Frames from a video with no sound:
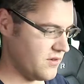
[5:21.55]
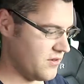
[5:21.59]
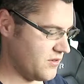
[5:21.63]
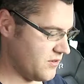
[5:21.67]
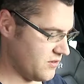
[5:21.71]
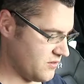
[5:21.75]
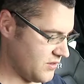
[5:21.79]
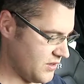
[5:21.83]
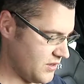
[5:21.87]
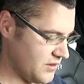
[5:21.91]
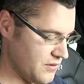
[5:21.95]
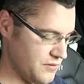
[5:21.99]
You
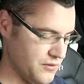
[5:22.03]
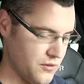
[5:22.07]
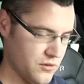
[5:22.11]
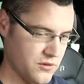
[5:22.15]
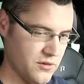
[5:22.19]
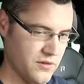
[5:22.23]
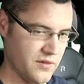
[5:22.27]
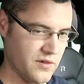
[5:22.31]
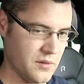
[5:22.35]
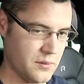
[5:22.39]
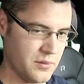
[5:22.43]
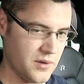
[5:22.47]
just need the foot
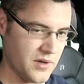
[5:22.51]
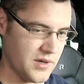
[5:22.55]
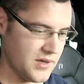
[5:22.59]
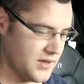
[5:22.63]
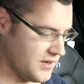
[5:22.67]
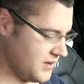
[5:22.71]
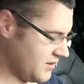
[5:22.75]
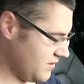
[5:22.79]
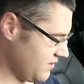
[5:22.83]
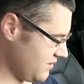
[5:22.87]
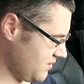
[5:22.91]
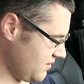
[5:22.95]
on the
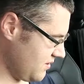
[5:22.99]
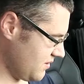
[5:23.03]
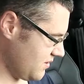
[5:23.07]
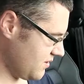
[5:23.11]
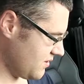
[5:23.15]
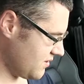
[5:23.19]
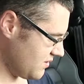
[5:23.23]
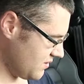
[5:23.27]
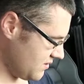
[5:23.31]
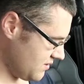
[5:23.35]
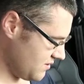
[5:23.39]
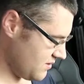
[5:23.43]
brake
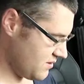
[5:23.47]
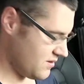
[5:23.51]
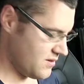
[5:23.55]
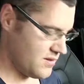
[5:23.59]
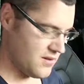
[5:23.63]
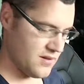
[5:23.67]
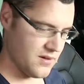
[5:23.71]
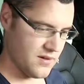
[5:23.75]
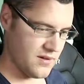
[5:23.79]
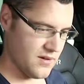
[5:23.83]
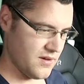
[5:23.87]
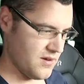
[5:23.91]

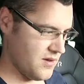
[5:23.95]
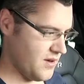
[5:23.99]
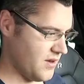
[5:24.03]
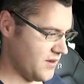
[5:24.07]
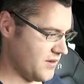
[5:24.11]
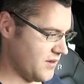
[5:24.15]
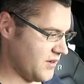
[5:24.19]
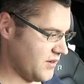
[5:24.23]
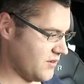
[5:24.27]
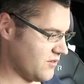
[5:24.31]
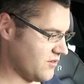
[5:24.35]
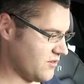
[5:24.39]
and
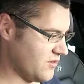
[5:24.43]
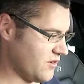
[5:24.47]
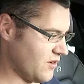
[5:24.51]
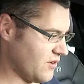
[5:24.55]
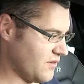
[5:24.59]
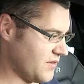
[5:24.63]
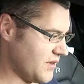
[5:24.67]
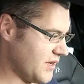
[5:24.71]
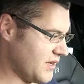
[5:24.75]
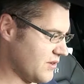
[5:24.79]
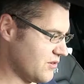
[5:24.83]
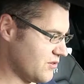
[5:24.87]
you can start
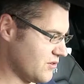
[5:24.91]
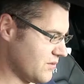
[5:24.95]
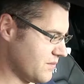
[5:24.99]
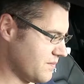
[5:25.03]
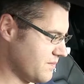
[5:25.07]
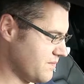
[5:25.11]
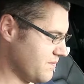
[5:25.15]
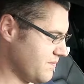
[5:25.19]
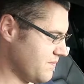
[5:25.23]
the engine.